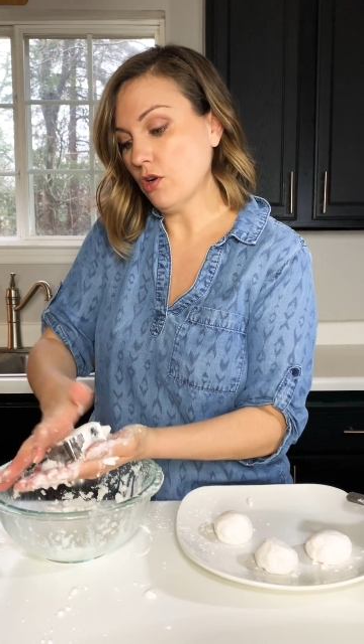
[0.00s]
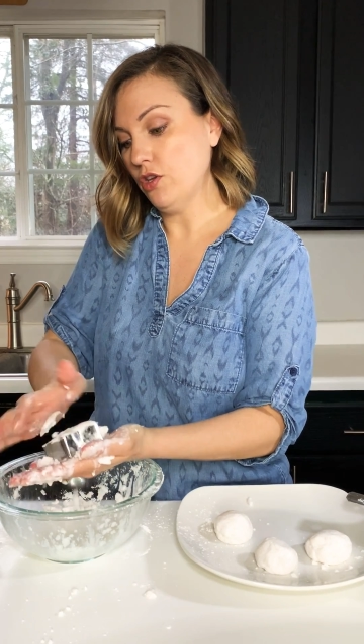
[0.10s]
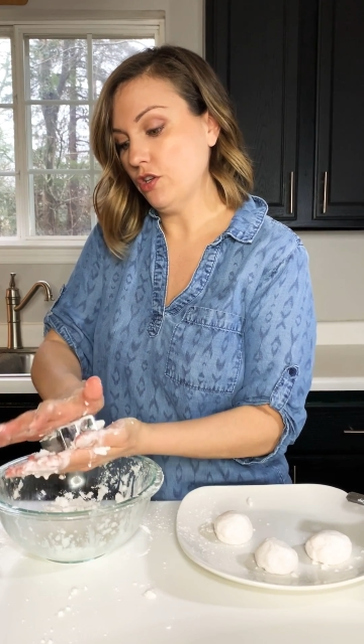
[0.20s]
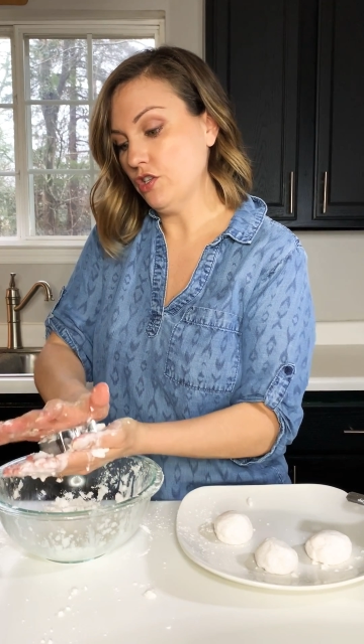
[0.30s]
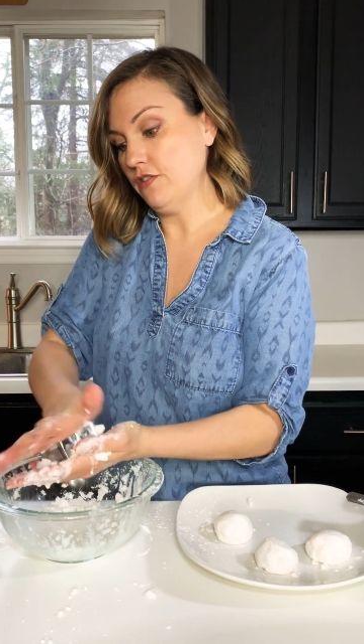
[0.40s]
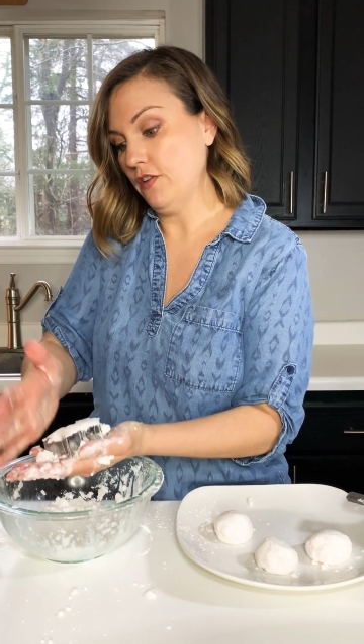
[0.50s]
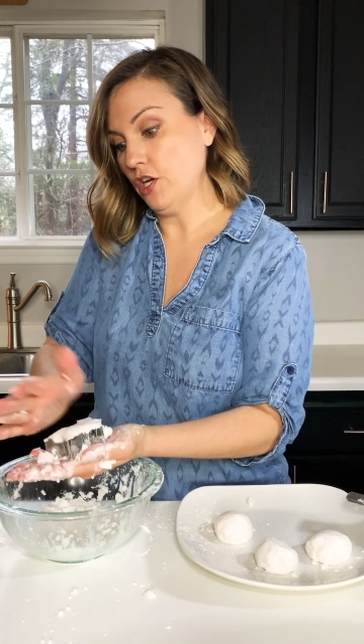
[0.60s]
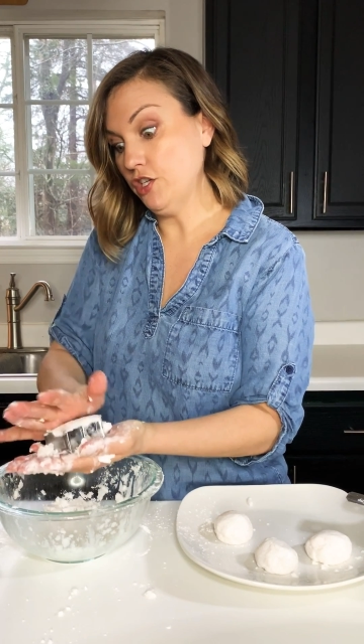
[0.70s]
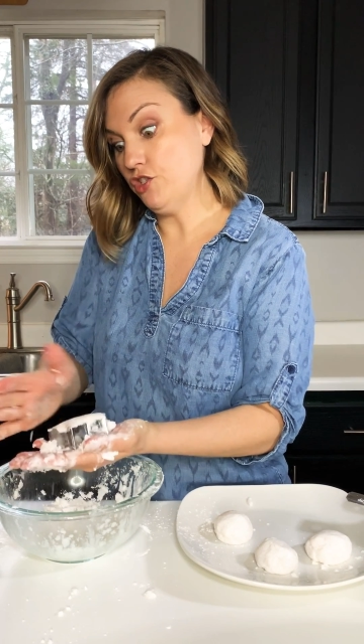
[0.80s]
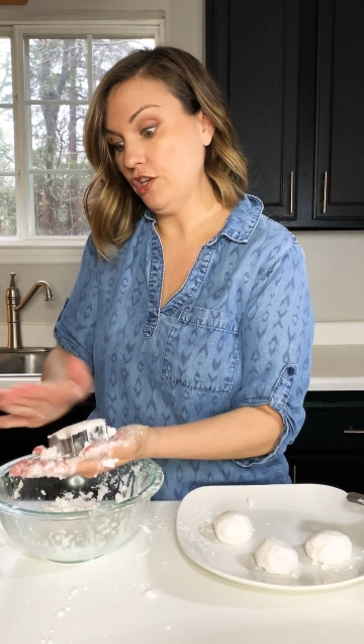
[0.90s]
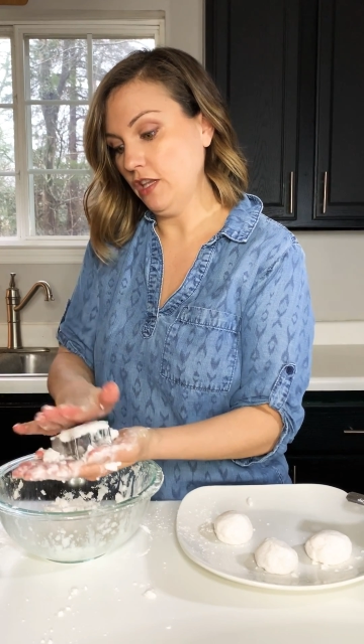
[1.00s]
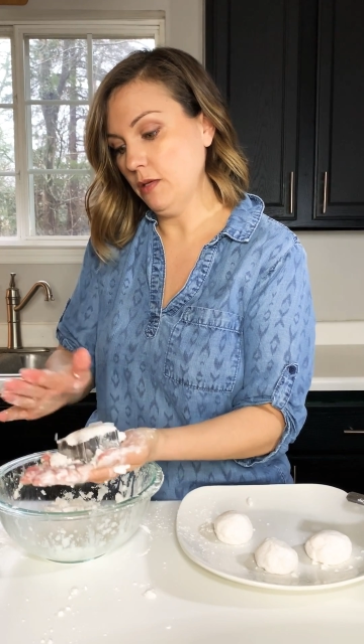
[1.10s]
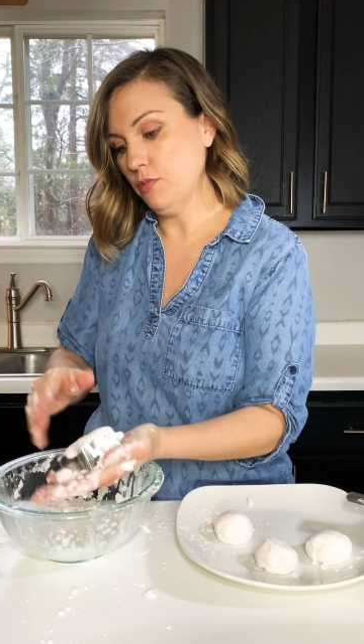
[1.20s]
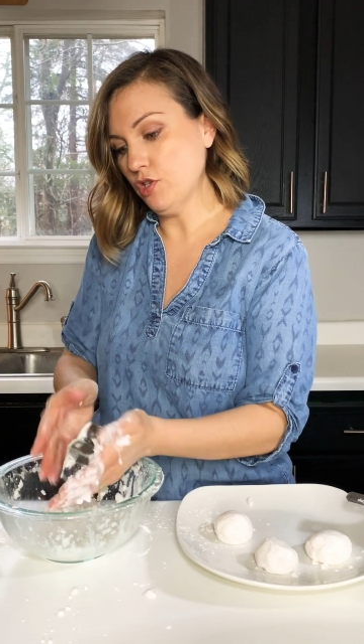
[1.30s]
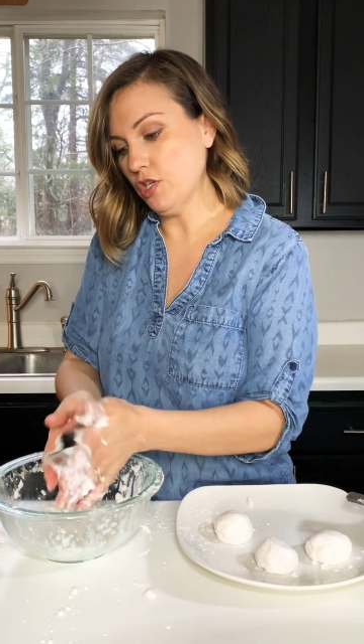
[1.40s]
or you can just very
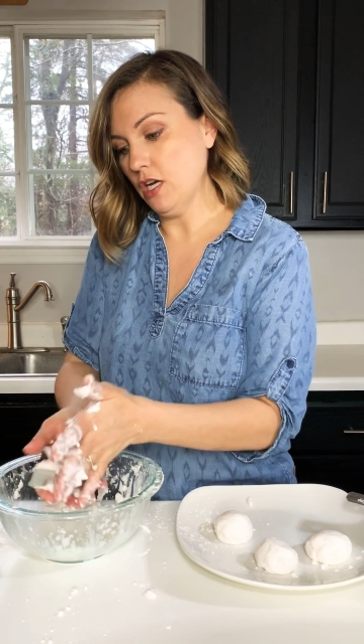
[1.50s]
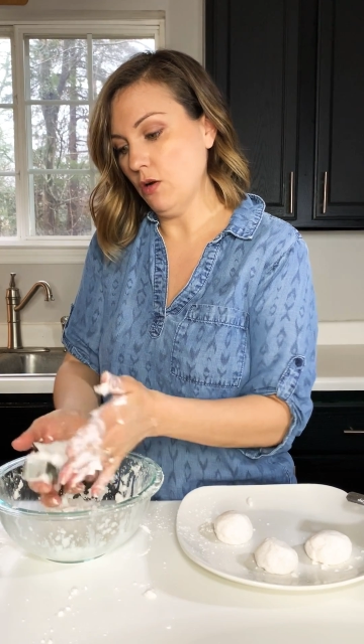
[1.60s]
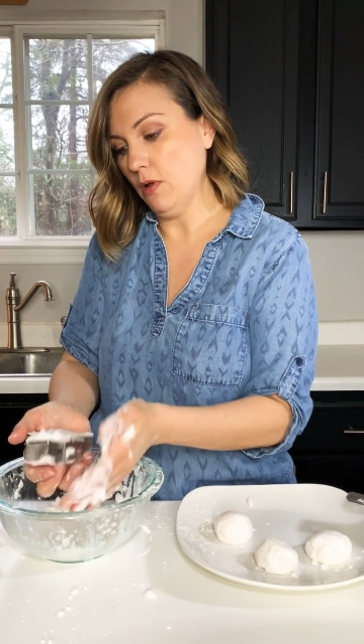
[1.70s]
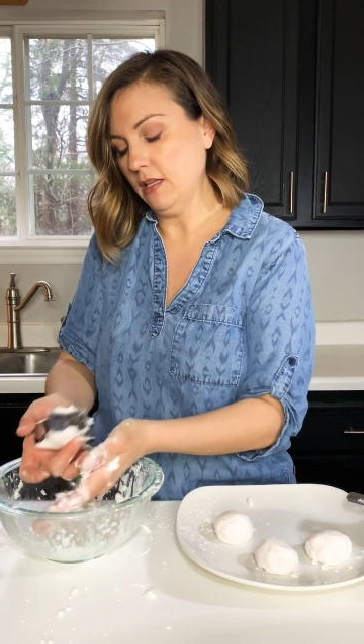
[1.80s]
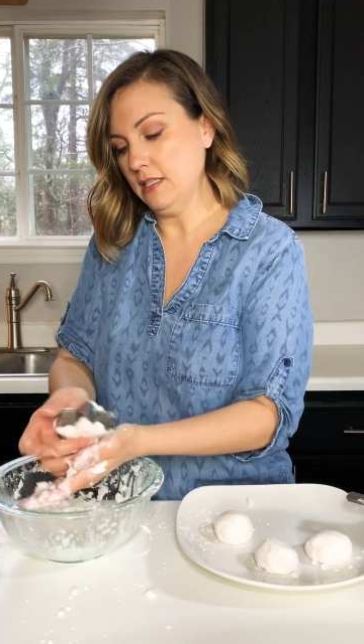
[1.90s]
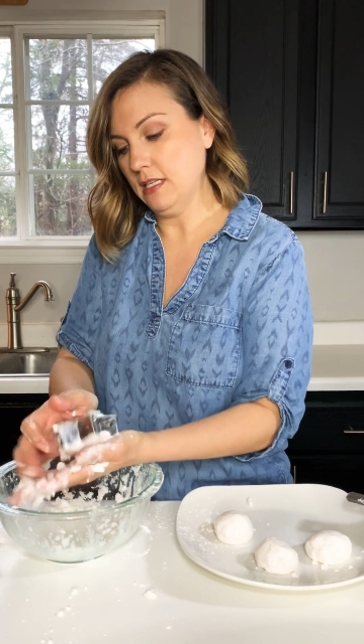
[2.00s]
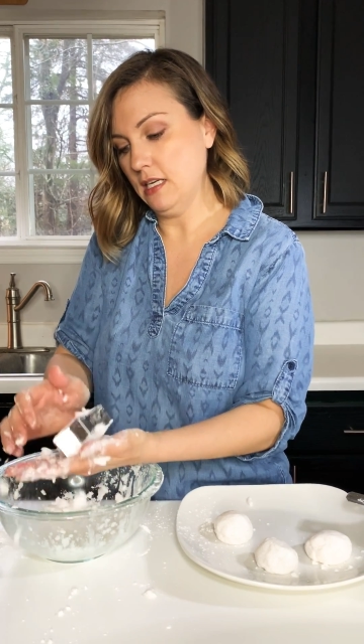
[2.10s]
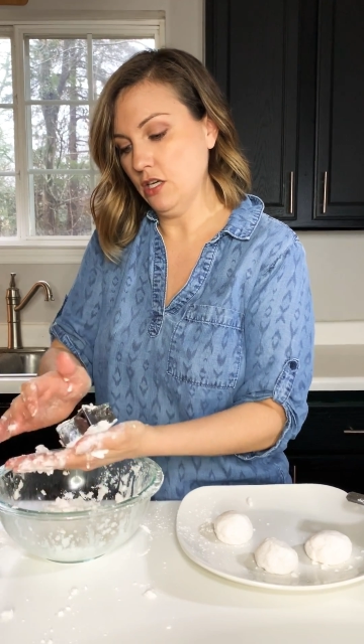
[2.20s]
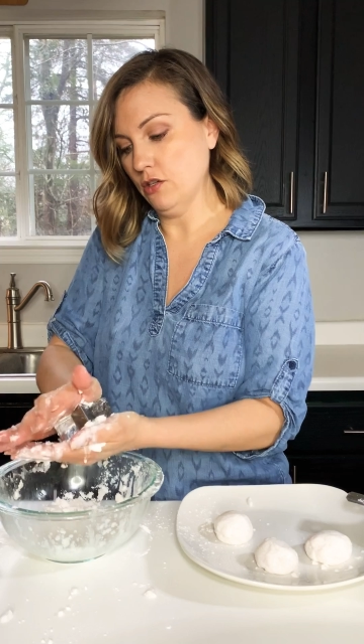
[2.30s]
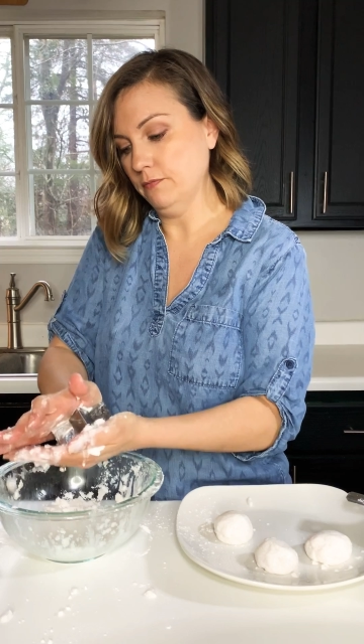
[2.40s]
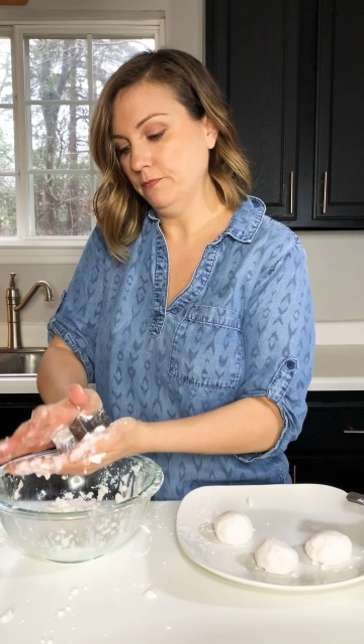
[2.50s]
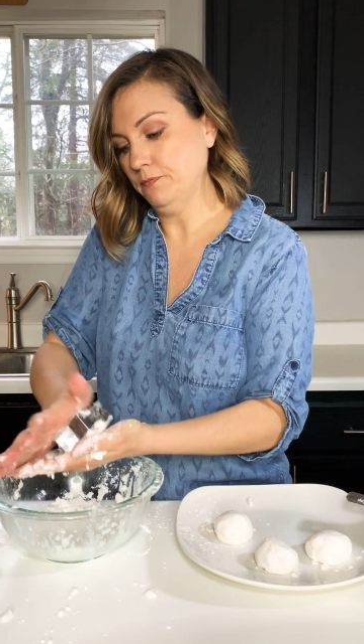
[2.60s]
gently push it out while it's in here.